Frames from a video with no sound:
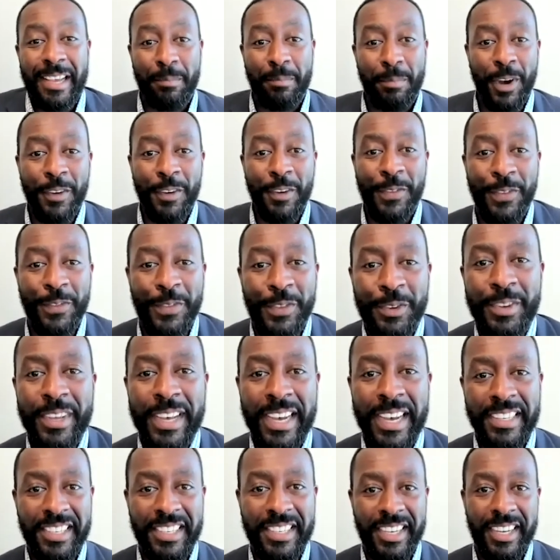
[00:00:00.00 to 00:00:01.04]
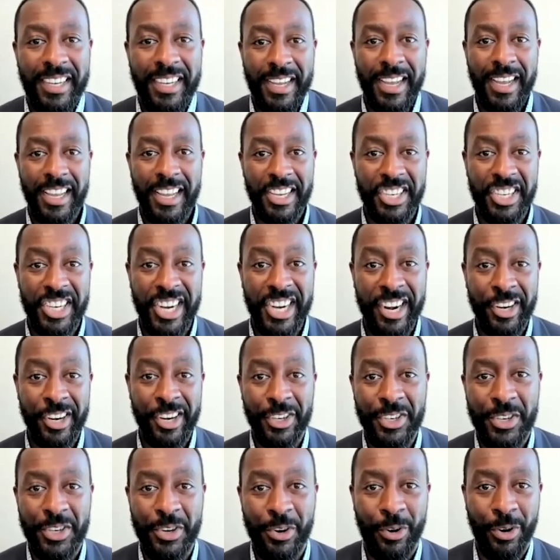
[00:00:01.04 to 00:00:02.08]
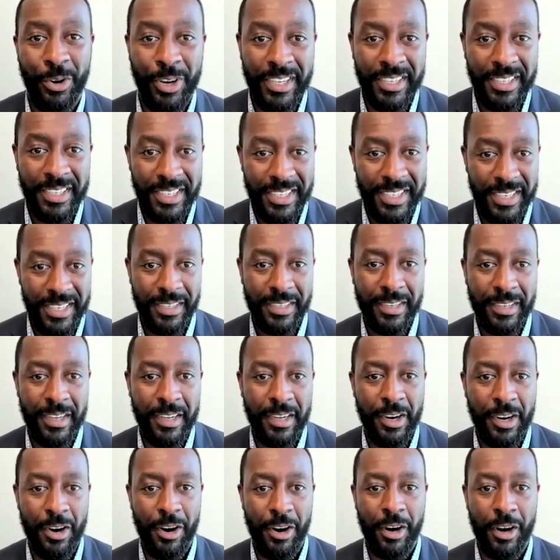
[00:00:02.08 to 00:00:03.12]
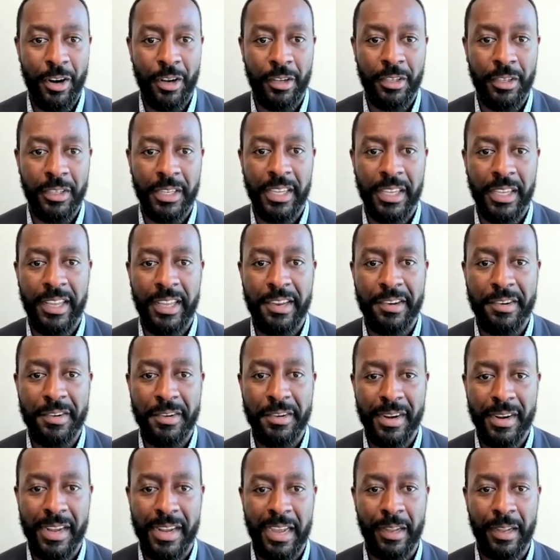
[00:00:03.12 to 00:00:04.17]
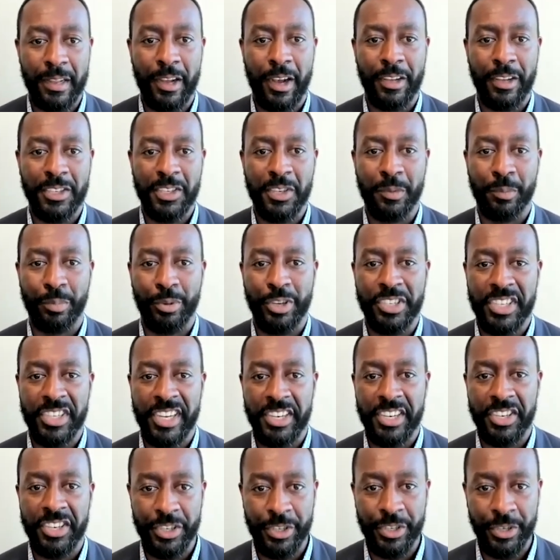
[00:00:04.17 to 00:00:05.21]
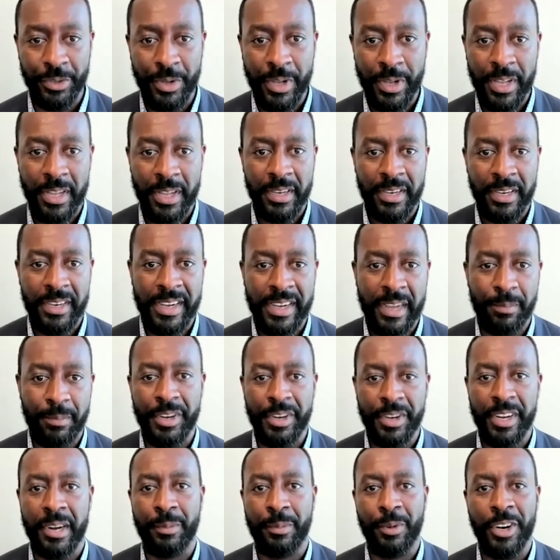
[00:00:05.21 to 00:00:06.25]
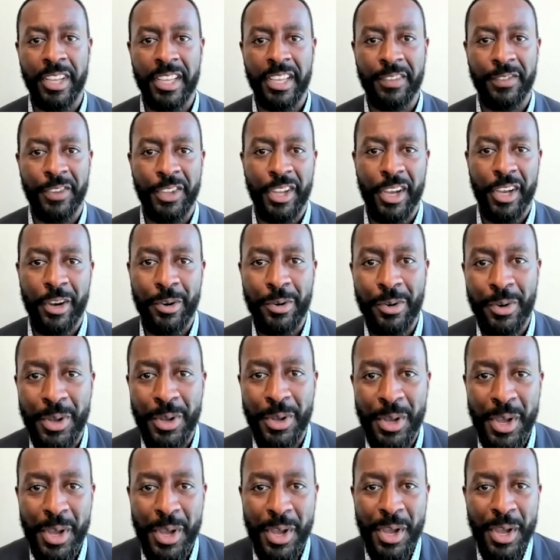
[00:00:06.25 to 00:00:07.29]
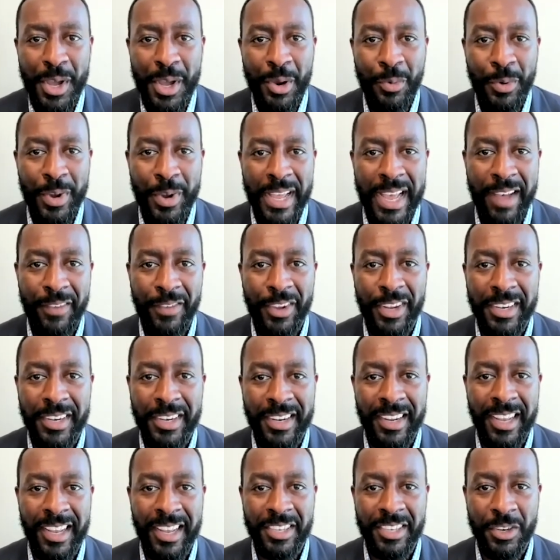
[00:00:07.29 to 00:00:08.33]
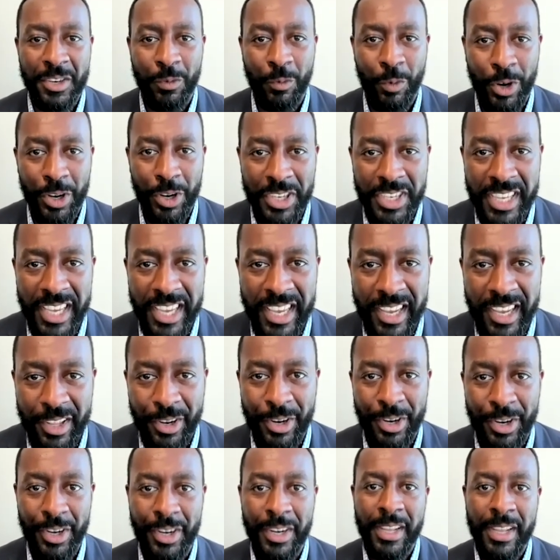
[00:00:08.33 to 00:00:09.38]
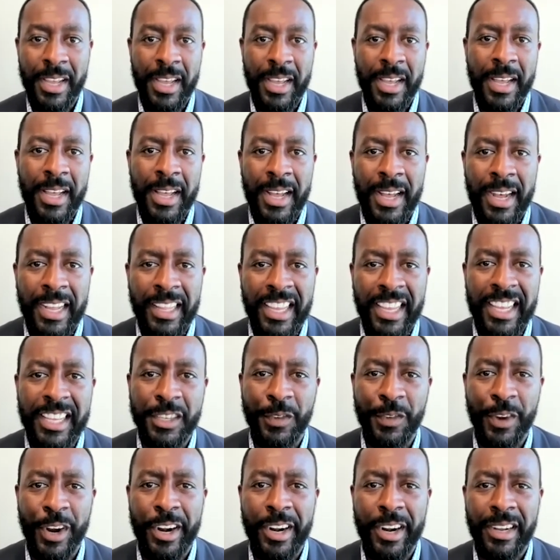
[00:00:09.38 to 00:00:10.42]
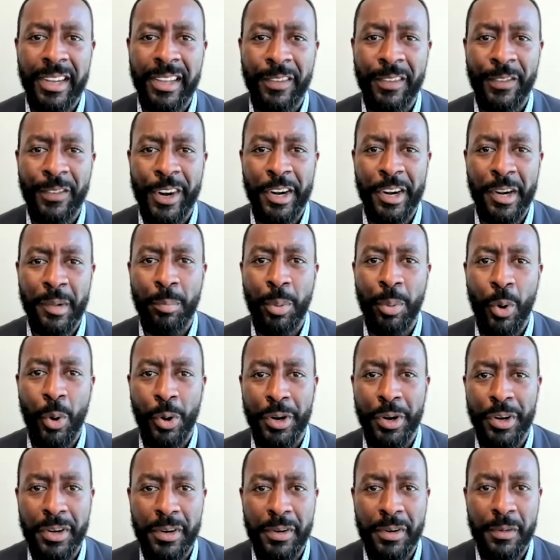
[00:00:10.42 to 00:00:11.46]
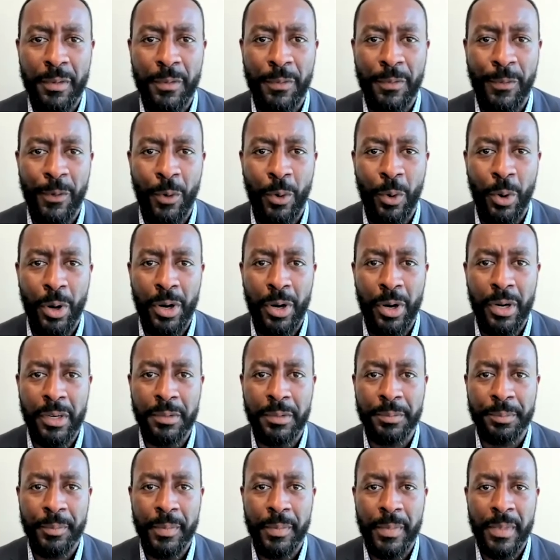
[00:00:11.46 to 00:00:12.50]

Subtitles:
that both of you got to share your stories, Karl, and I also appreciate you, Deborah, even though we haven't got to work together. I think it's very, very important for